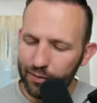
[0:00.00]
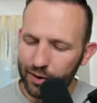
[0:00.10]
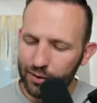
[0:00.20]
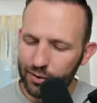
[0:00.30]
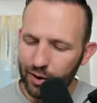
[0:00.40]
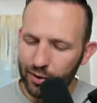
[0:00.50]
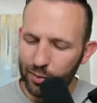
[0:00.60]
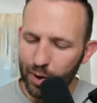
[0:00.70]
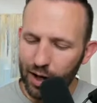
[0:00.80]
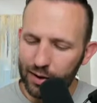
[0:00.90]
The instructor
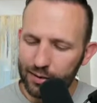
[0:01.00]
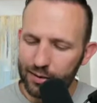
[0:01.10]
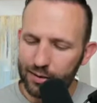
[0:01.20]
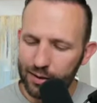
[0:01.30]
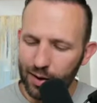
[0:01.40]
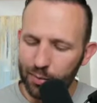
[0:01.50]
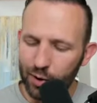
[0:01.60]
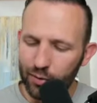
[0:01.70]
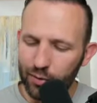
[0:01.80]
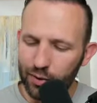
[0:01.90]
paused, stepped
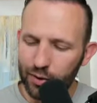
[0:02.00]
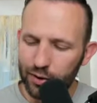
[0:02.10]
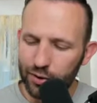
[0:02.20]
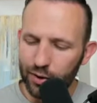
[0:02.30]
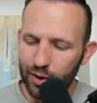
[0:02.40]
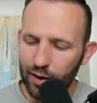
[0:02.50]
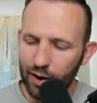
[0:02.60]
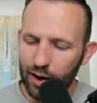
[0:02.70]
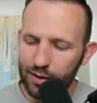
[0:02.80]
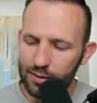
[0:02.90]
over, and shook our
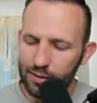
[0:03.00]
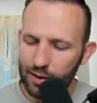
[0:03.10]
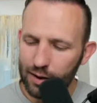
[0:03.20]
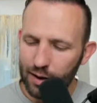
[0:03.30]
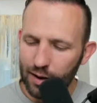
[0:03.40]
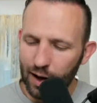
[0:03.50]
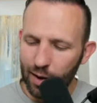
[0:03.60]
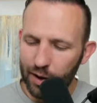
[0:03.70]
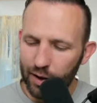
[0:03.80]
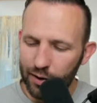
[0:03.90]
hands. I'll
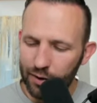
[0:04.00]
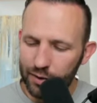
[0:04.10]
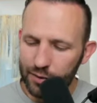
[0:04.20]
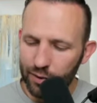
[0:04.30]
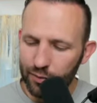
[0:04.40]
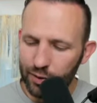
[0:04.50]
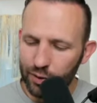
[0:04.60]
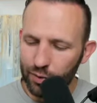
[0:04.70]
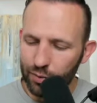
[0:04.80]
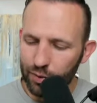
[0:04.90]
be honored to serve with
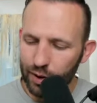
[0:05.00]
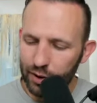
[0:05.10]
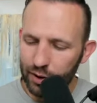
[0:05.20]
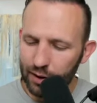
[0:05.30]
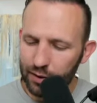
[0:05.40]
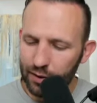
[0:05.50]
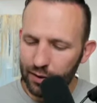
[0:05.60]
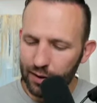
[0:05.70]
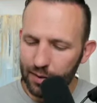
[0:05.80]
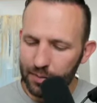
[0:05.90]
you when you get to the
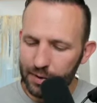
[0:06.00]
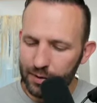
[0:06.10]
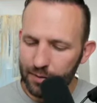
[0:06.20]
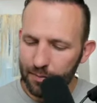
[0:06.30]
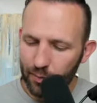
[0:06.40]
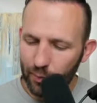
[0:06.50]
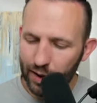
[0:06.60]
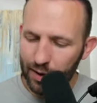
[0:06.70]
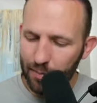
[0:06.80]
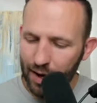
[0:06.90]
teams. We
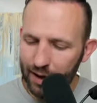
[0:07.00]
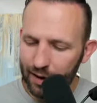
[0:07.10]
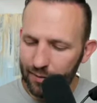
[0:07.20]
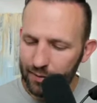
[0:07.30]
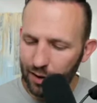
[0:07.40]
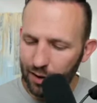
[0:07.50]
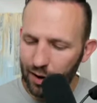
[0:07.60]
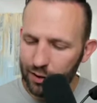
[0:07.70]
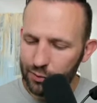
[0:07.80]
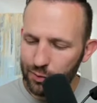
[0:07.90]
had made it. The
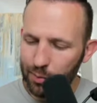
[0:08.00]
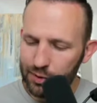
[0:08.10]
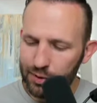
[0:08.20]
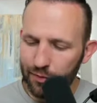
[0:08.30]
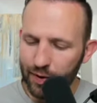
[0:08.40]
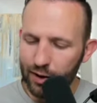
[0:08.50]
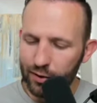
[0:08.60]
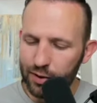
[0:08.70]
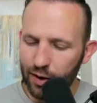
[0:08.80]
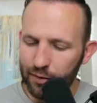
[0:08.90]
long swim was the
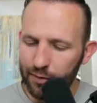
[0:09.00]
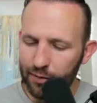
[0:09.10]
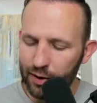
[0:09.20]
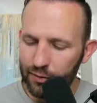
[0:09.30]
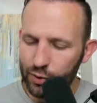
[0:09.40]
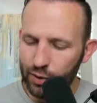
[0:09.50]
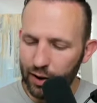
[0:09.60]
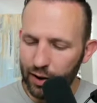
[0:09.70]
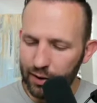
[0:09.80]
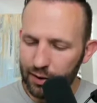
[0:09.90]
final tough event of
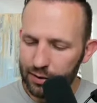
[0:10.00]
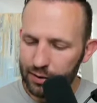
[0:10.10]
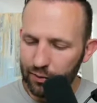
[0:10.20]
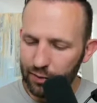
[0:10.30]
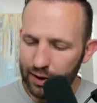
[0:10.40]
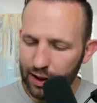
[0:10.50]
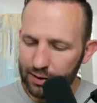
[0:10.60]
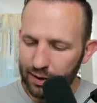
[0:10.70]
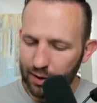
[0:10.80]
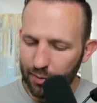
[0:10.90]
training. Several days
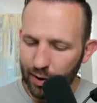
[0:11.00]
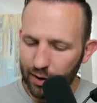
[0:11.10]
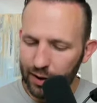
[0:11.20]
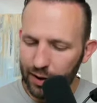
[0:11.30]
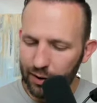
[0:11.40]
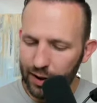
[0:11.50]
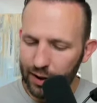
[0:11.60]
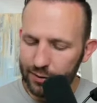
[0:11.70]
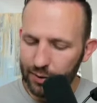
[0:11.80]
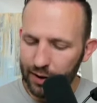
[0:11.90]
later, Mark and I
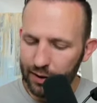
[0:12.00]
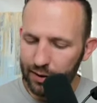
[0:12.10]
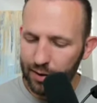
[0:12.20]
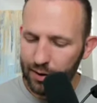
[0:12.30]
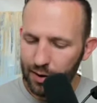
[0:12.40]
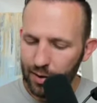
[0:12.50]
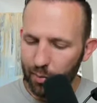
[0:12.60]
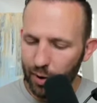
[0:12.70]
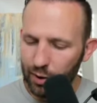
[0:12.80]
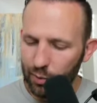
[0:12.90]
graduated.
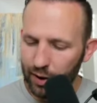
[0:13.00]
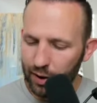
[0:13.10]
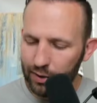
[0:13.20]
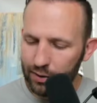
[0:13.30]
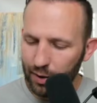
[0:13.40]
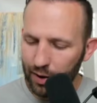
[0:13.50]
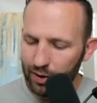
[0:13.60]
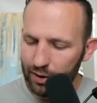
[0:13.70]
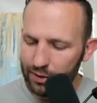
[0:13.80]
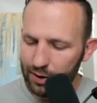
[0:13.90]
Mark went on to have a
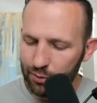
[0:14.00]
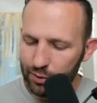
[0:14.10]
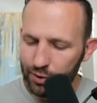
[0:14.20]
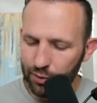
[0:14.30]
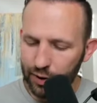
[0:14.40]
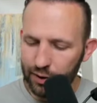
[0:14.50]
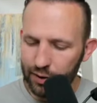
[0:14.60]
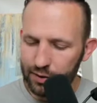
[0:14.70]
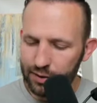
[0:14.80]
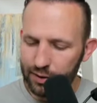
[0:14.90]
distinguished career in
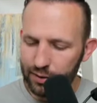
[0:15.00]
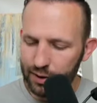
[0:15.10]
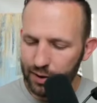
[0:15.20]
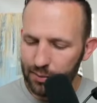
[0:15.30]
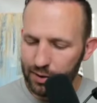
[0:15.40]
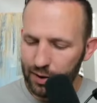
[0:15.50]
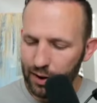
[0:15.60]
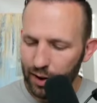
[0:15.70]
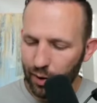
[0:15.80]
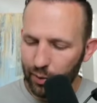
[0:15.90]
the SEAL teams,
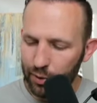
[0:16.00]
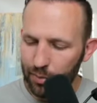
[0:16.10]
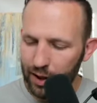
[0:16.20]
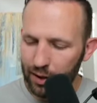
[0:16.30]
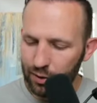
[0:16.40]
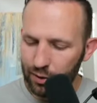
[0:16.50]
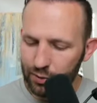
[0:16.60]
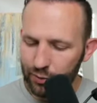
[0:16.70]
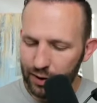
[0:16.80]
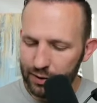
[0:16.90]
and we remain close
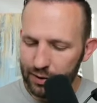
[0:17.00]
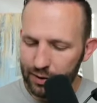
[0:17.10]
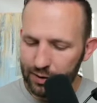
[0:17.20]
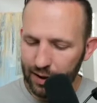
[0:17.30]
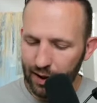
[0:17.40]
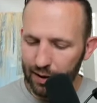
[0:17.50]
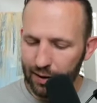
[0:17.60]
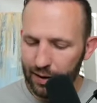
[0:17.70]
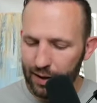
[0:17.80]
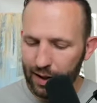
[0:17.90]
friends to this day.
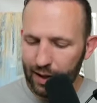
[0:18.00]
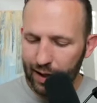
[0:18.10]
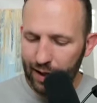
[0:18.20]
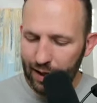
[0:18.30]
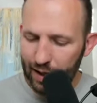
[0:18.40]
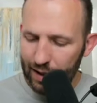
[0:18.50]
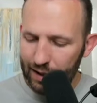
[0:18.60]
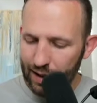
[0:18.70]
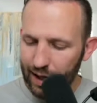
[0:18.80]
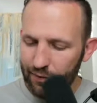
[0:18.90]
In
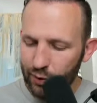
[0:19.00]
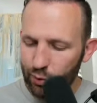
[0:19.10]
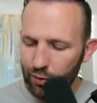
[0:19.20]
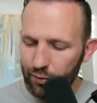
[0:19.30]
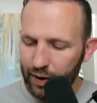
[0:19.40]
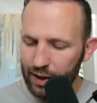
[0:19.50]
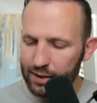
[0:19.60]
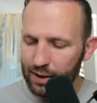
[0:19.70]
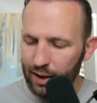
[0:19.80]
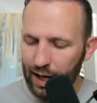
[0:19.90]
life, you will
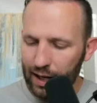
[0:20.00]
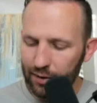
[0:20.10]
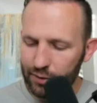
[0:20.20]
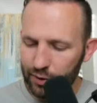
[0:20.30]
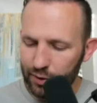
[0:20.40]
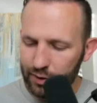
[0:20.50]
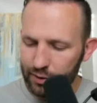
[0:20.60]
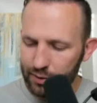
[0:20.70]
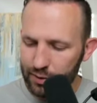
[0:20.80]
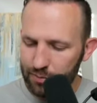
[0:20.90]
face a lot of
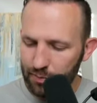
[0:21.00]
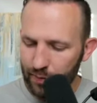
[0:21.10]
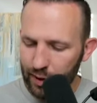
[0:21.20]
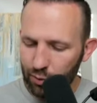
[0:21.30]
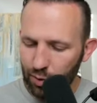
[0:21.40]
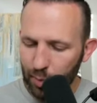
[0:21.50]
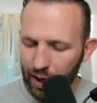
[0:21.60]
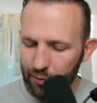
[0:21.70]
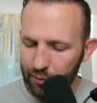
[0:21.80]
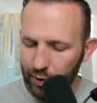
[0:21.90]
circuses. You will
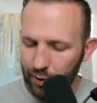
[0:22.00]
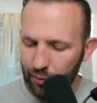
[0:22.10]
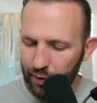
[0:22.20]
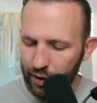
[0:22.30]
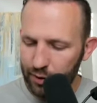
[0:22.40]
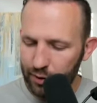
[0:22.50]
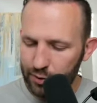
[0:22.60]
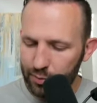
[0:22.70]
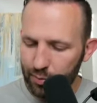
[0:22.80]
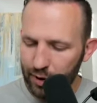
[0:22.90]
pay for your
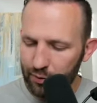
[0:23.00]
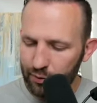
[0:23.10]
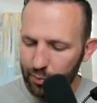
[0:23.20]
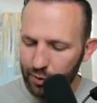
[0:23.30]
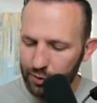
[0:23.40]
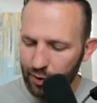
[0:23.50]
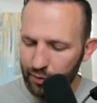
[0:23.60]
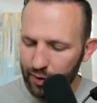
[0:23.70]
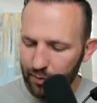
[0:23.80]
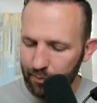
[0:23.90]
failures, but if you
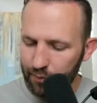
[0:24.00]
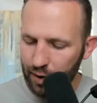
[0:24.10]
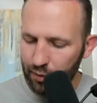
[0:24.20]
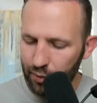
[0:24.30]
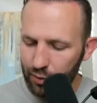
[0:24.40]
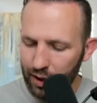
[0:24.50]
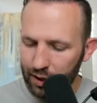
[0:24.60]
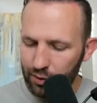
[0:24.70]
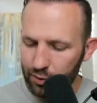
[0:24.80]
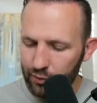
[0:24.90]
preserve it, if you
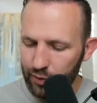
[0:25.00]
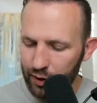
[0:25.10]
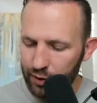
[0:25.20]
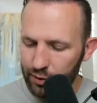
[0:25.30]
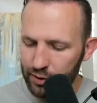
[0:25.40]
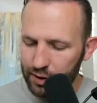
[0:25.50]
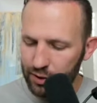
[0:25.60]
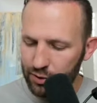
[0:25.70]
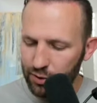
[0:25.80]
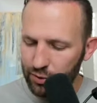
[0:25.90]
let those failures
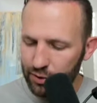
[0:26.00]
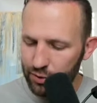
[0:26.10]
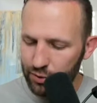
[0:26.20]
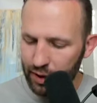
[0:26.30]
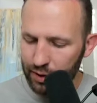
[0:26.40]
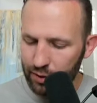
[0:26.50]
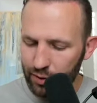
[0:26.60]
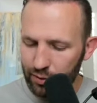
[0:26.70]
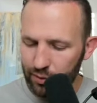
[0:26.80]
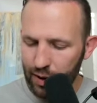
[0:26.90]
teach you and strengthen
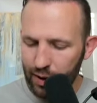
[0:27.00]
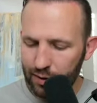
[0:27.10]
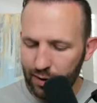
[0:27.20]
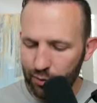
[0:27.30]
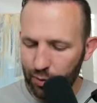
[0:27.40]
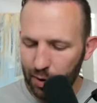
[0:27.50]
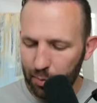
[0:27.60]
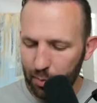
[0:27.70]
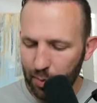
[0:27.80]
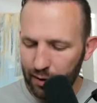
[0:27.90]
you, then you will be
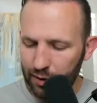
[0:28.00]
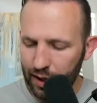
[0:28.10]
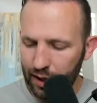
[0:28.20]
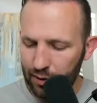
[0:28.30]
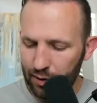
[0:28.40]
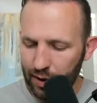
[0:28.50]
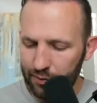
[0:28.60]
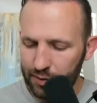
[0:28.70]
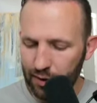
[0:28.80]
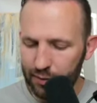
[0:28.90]
prepared to handle
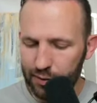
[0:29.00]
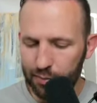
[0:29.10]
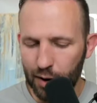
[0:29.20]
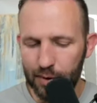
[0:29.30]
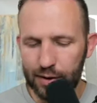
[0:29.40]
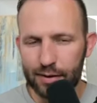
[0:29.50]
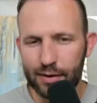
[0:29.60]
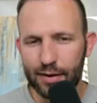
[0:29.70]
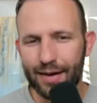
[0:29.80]
life's toughest moments.